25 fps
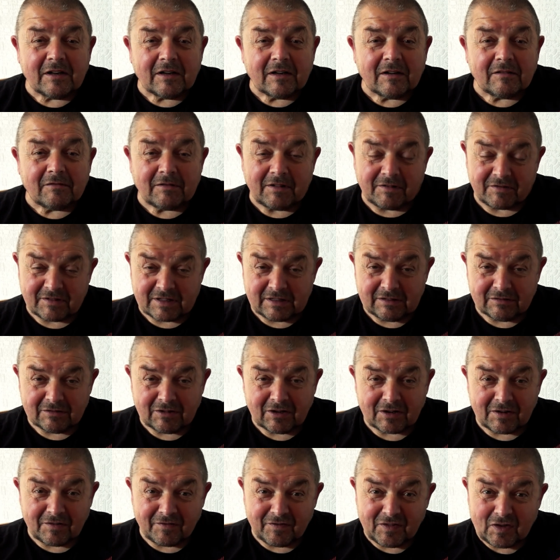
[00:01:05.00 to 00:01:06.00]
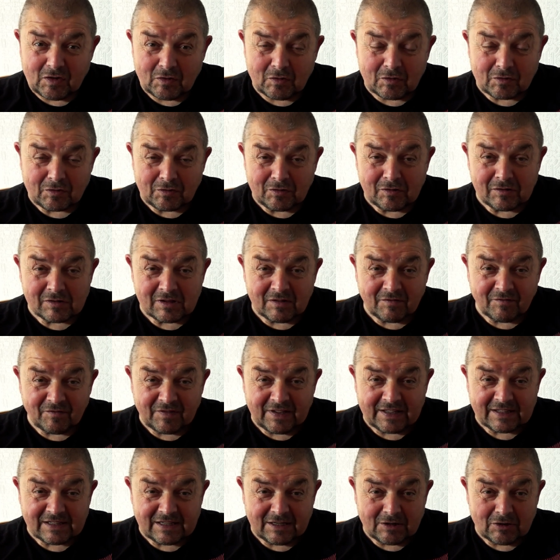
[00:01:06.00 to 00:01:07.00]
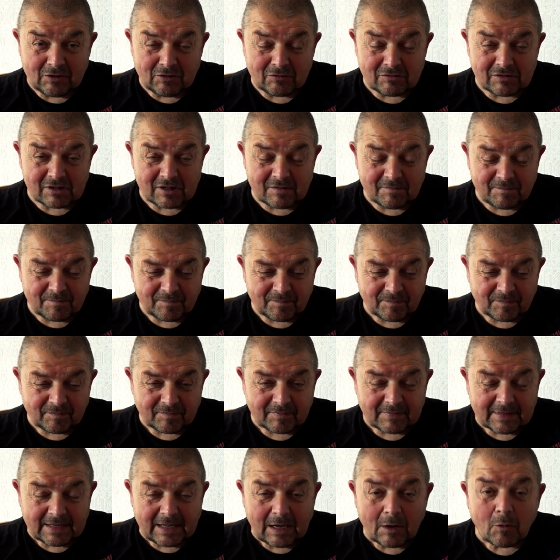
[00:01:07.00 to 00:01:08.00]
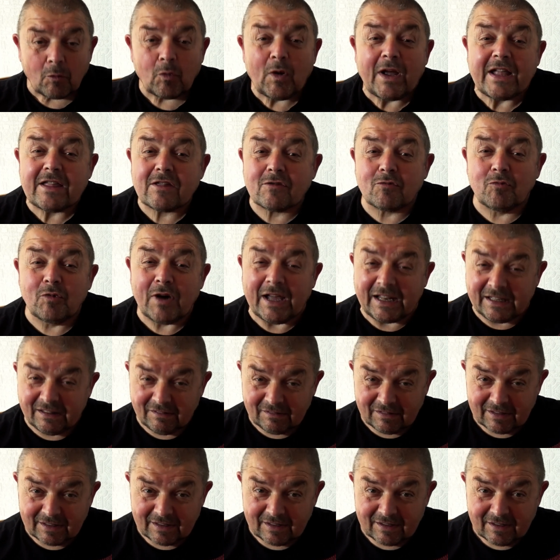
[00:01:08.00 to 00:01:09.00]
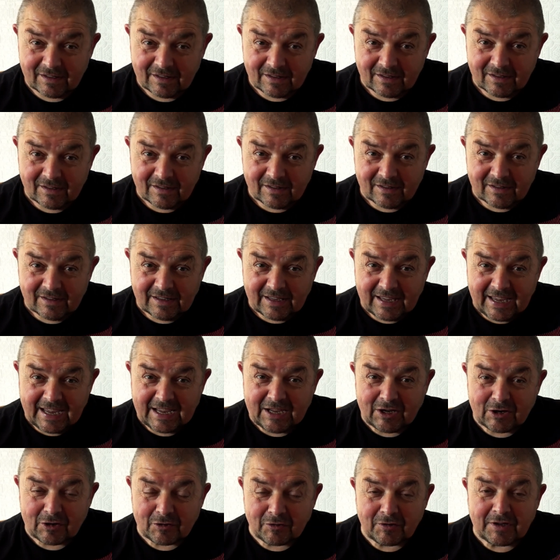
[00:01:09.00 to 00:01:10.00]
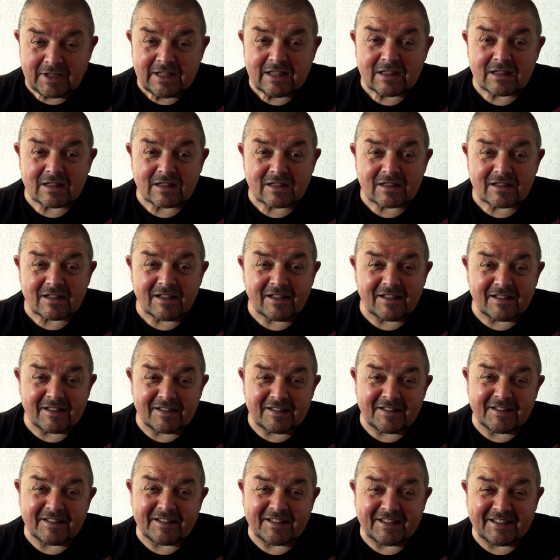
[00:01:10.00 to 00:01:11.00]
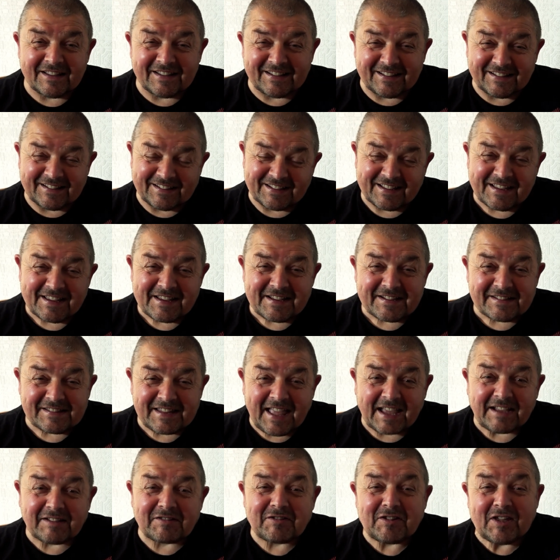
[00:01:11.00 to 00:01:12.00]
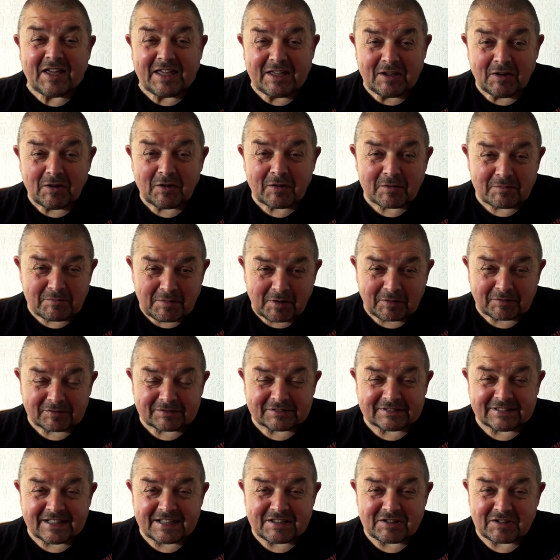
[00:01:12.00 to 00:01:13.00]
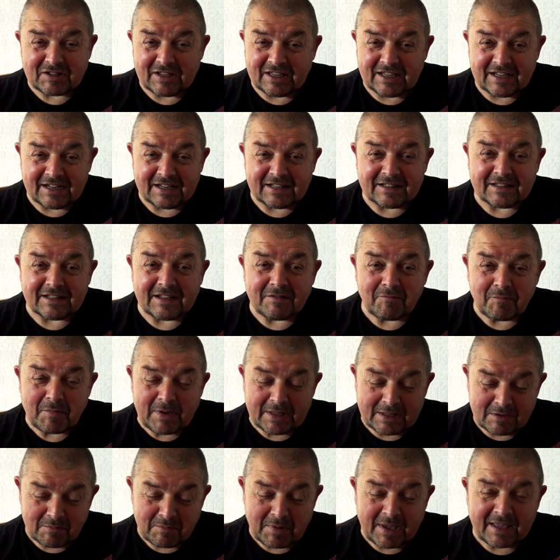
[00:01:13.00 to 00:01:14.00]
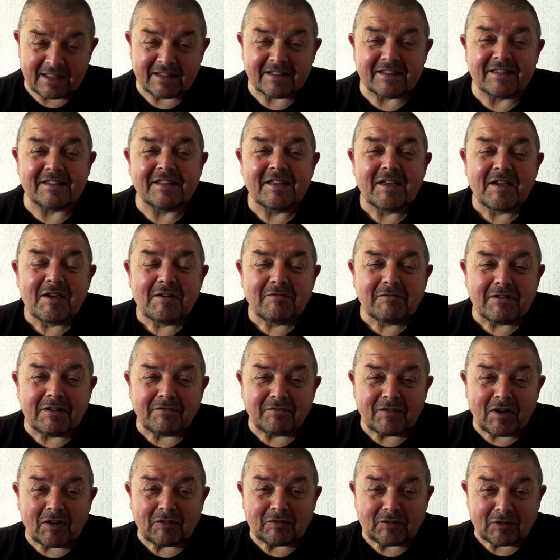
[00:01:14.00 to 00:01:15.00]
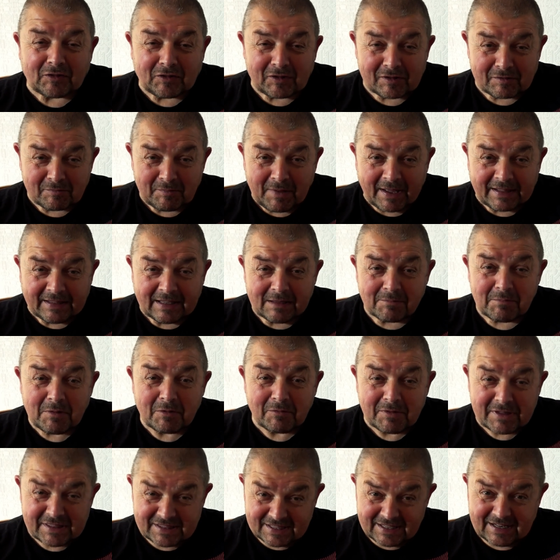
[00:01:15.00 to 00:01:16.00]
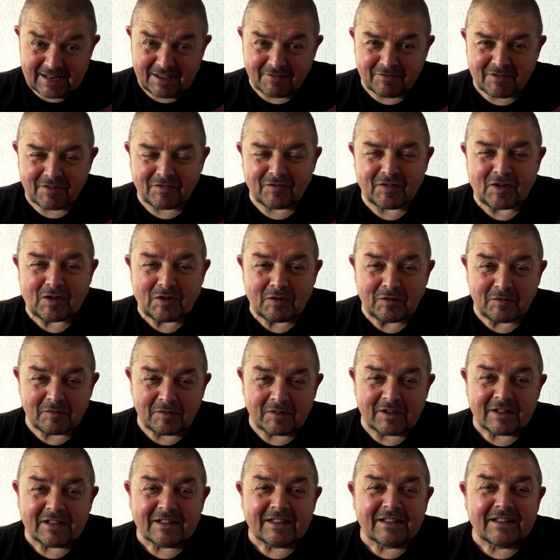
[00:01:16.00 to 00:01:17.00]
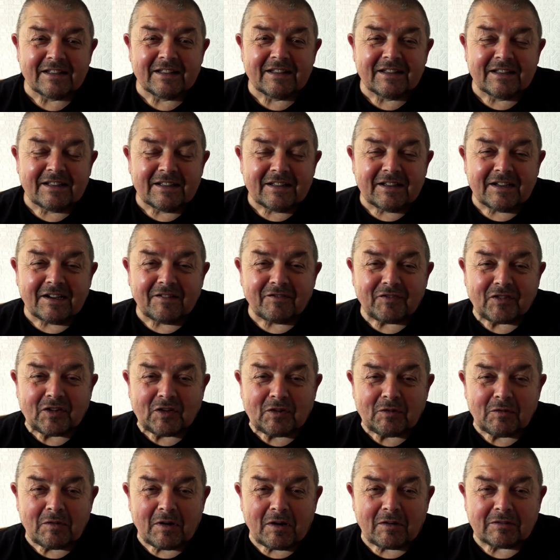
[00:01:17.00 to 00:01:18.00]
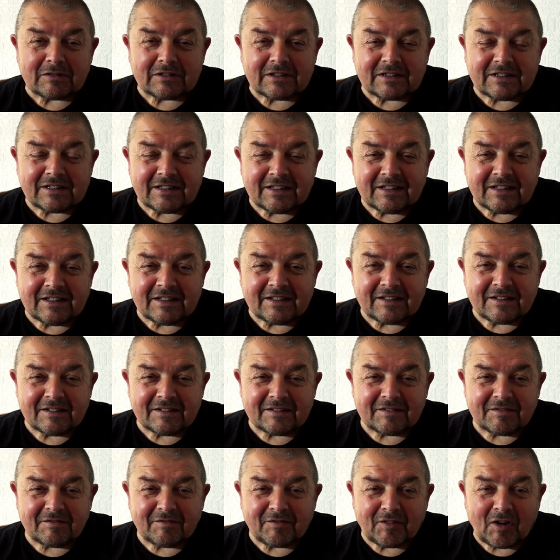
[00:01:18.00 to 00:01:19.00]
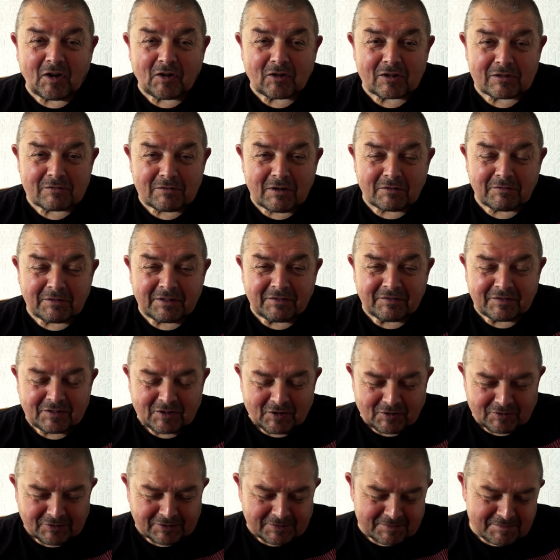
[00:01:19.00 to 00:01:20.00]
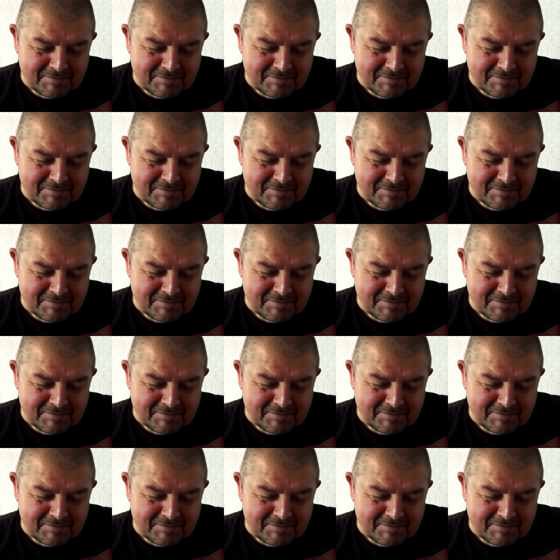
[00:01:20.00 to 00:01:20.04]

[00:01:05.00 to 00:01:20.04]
we've still got a few cruising videos which will increase next year, but this year they've been we've not done as many, but we still have a few vlogs what we've done.